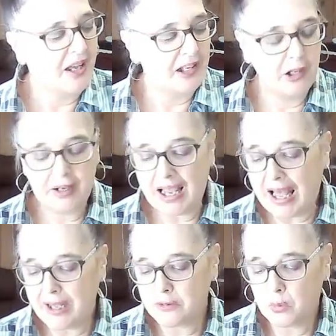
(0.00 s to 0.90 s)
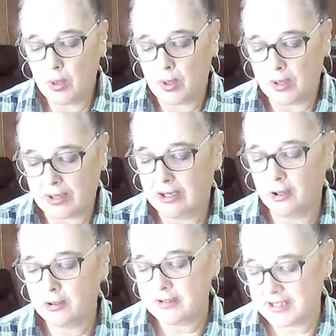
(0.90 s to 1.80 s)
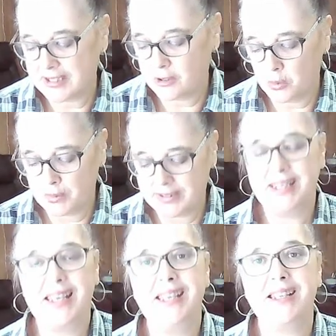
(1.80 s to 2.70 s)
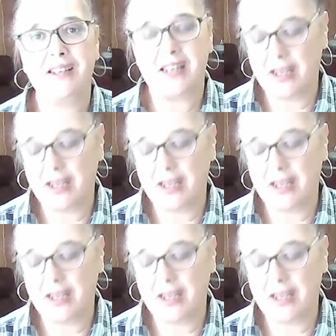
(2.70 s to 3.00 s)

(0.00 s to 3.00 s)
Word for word: A lot of hard work, a lot of detours needed